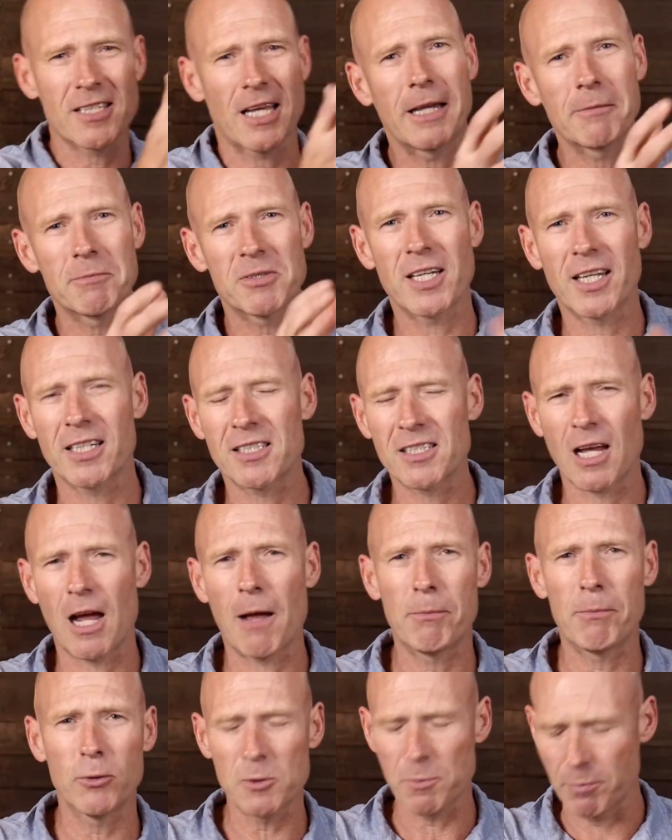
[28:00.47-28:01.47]
same-sex
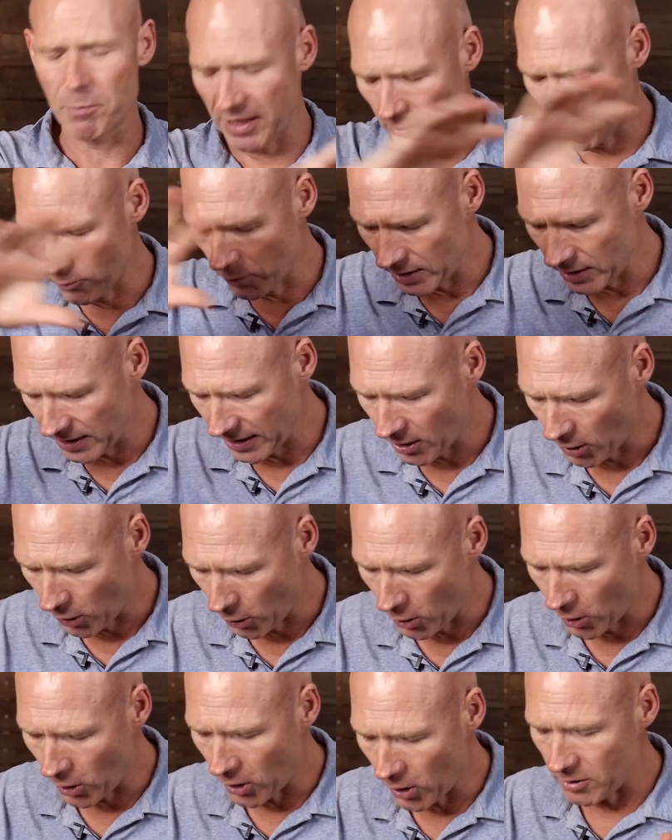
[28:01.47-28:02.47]
couples being really
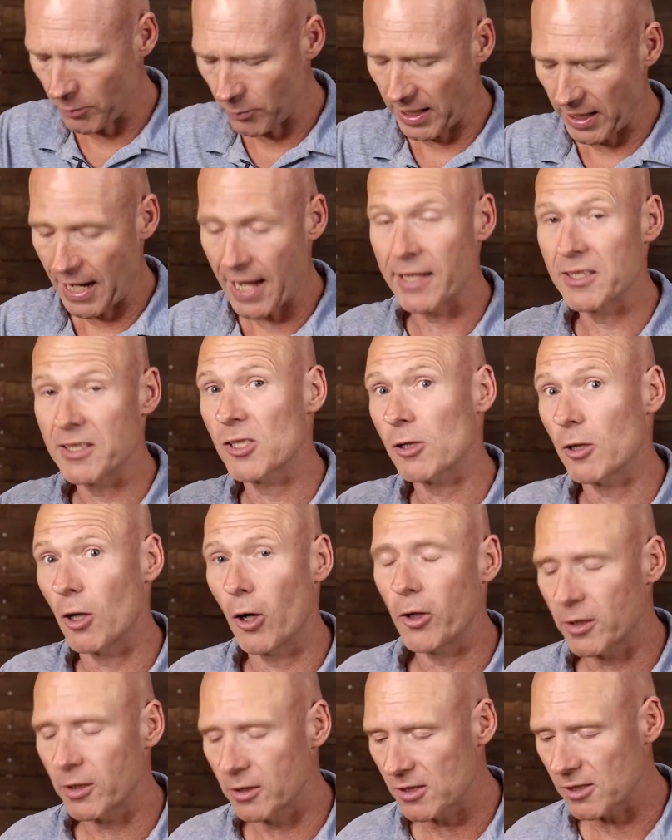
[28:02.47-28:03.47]
hurt, and we had
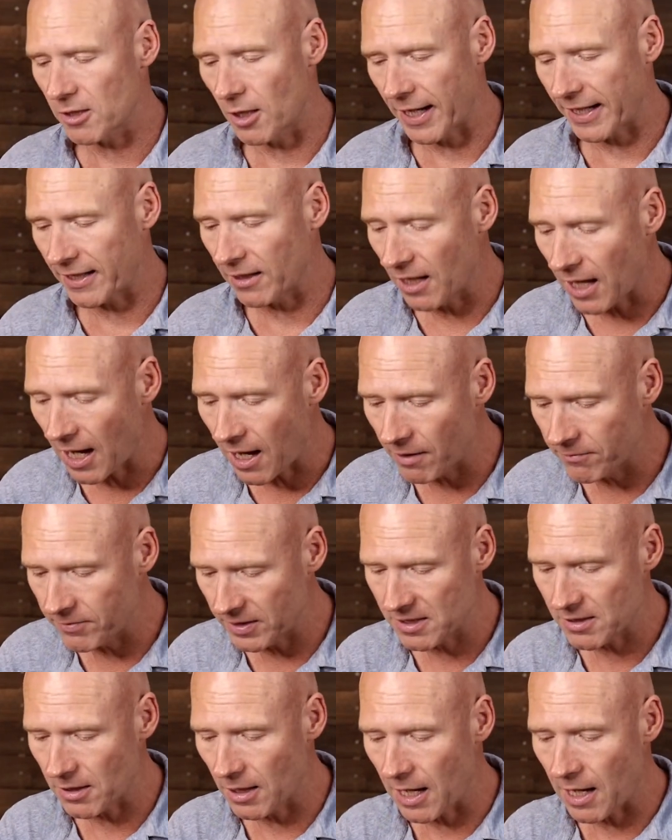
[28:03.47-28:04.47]
slogans like love
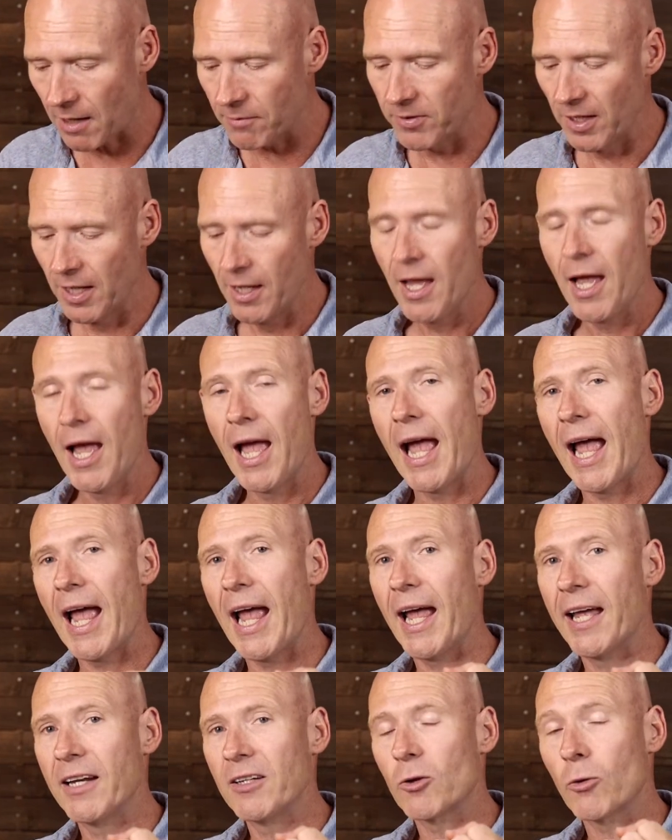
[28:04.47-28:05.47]
is love.
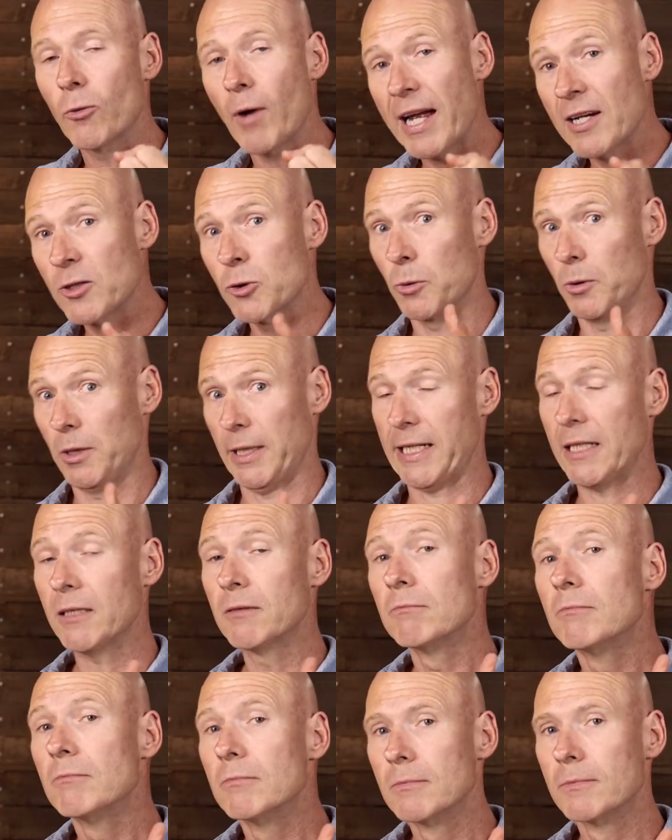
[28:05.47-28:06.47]
And
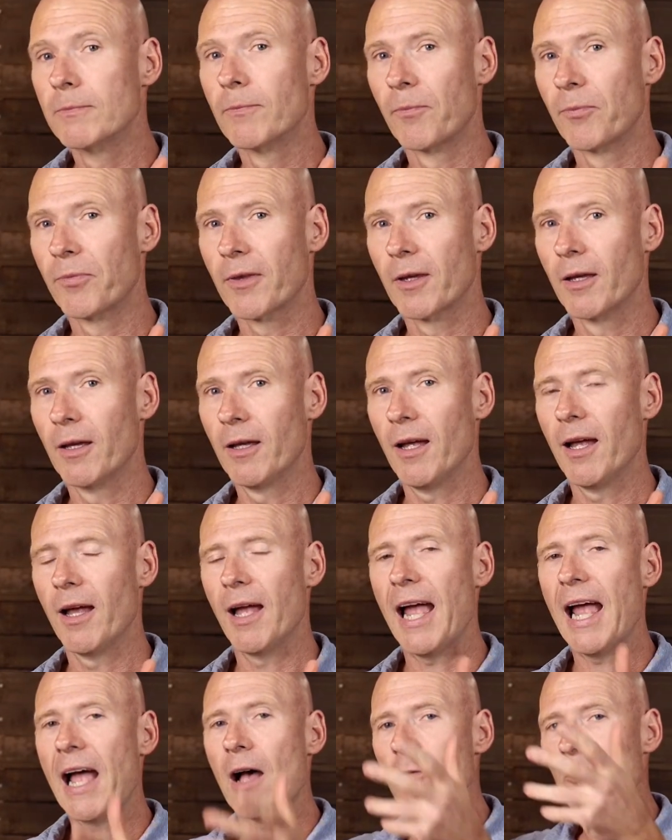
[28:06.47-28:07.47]
gradually,
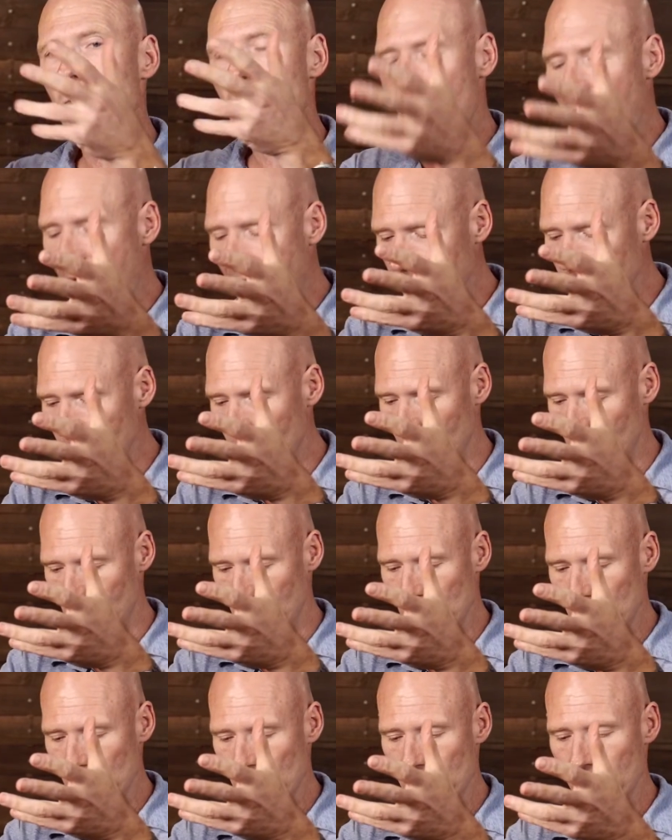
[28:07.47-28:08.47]
our
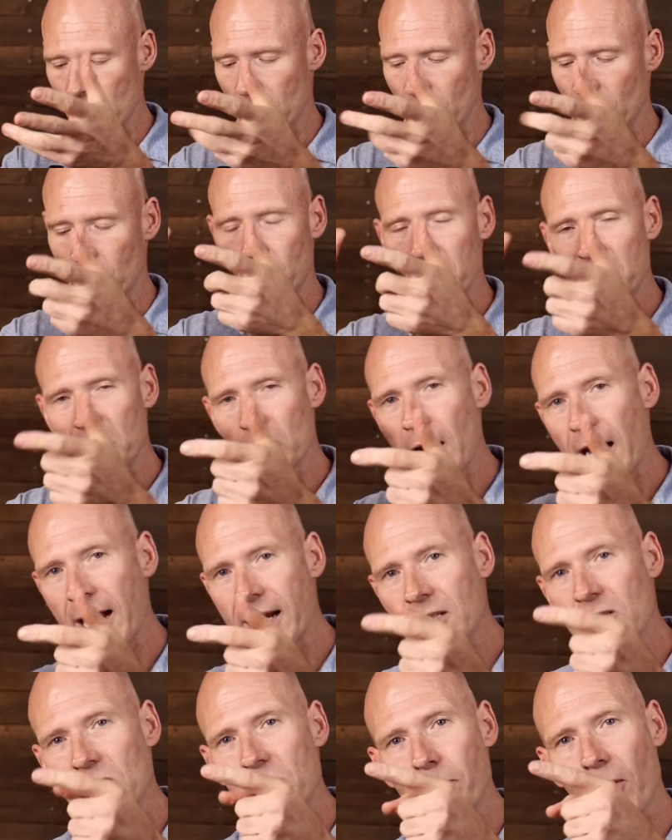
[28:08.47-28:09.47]
values were
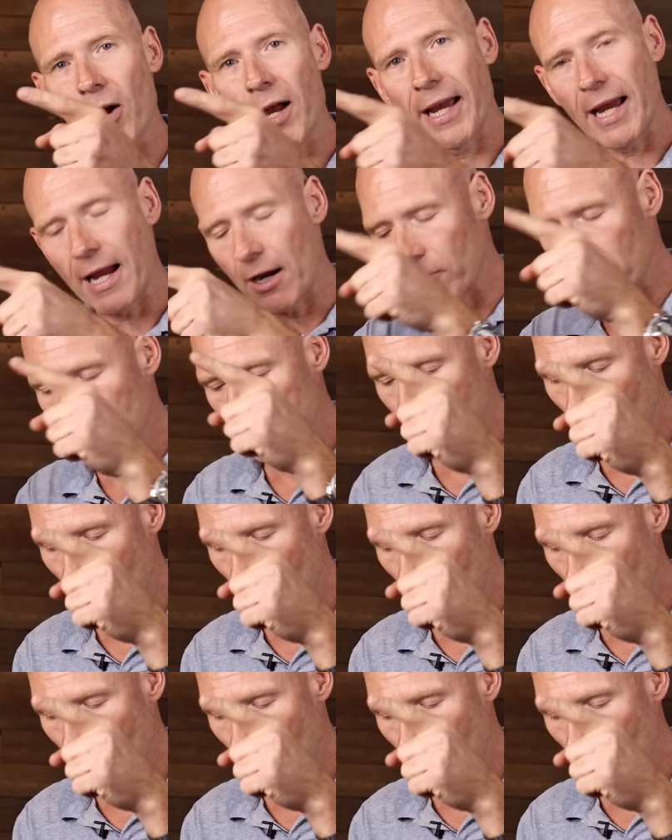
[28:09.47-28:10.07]
changed by our